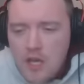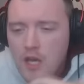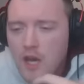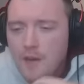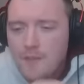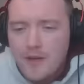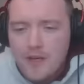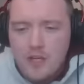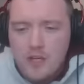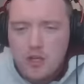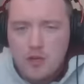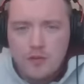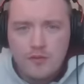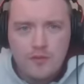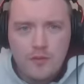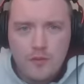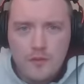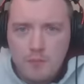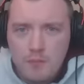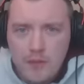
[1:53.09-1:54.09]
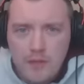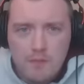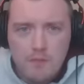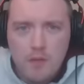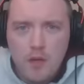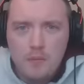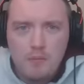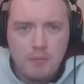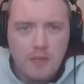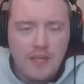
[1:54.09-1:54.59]
I'm not going to go through it bit
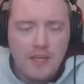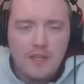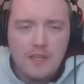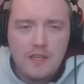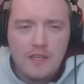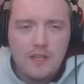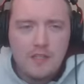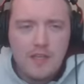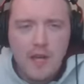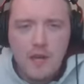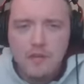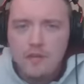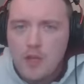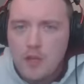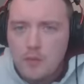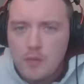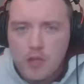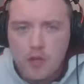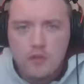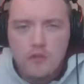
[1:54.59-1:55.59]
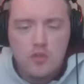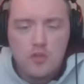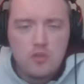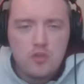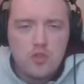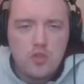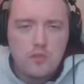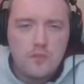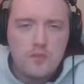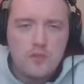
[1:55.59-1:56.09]
by bit and in depth. There'll be other
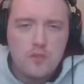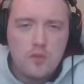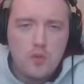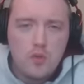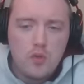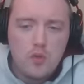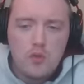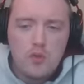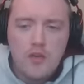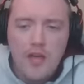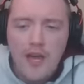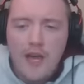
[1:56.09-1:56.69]
YouTubers who do that.